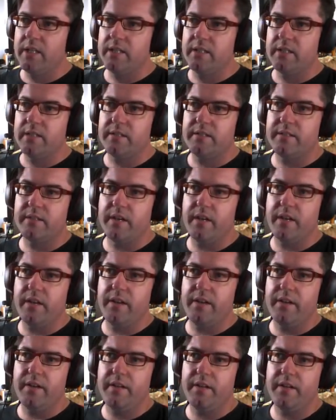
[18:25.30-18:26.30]

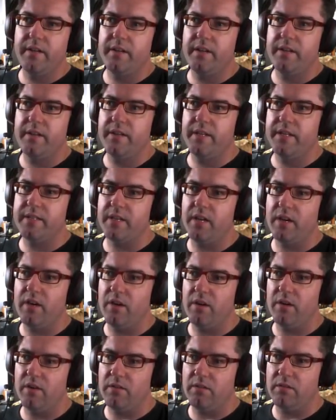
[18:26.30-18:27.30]
So, there's a
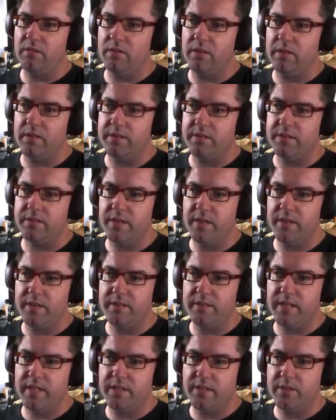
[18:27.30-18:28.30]
hole. A stone
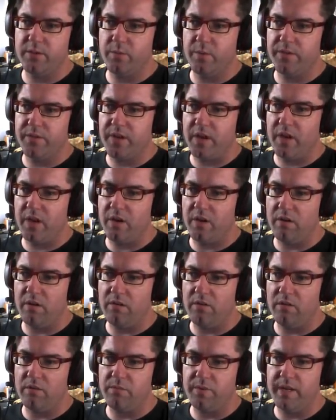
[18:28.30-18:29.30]
statue with a
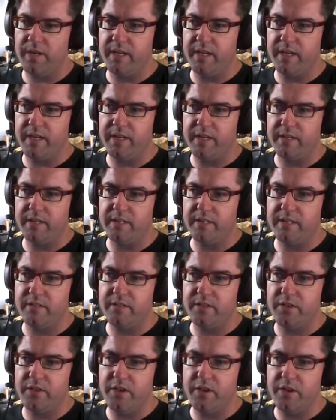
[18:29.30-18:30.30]
hole where
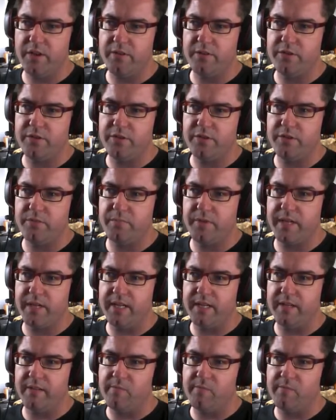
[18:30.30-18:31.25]
the nose should be.